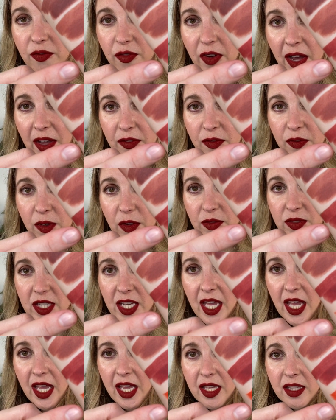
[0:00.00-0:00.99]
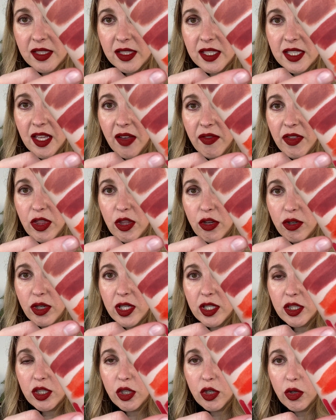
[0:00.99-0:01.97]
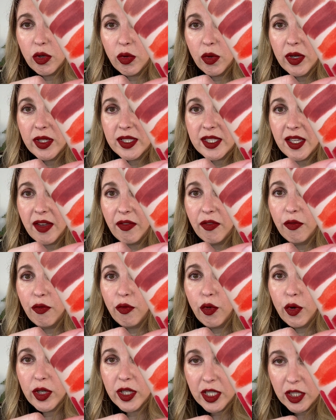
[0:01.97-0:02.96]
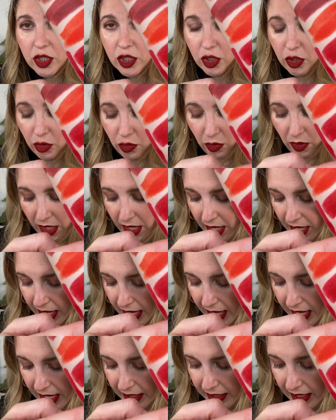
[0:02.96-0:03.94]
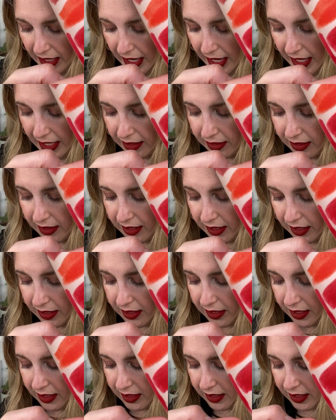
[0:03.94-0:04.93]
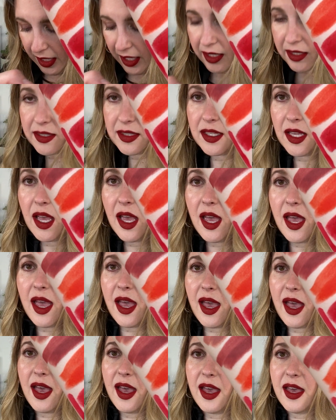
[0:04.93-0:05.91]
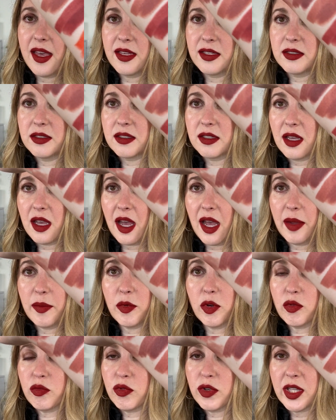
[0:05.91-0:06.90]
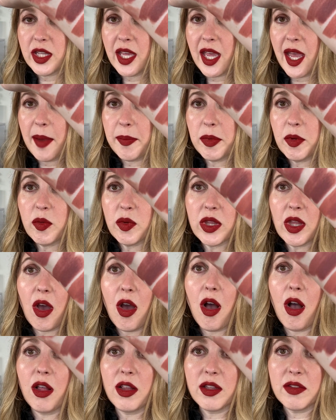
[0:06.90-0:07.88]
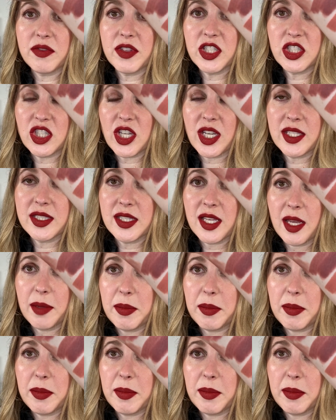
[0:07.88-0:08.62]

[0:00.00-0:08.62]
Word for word: five fifty-eight, seven thirty-two, seven forty-two, and eight sixty-six. And I'm really happy with all of the shades that I